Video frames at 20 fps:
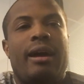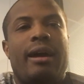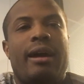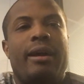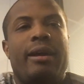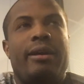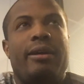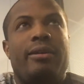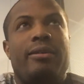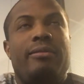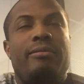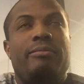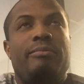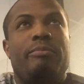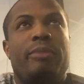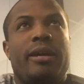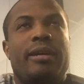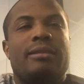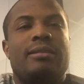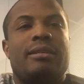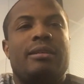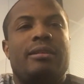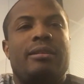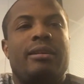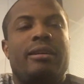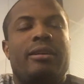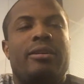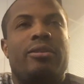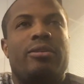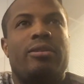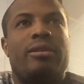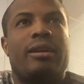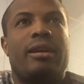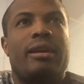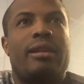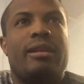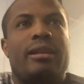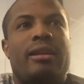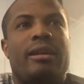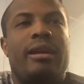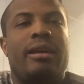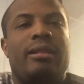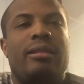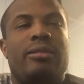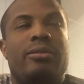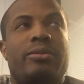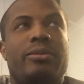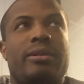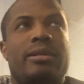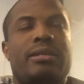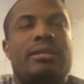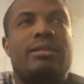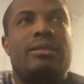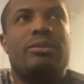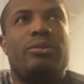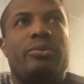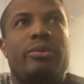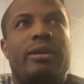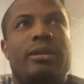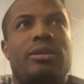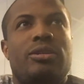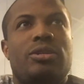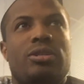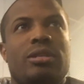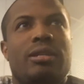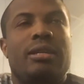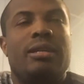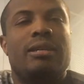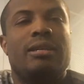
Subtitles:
I basically created a Lewis which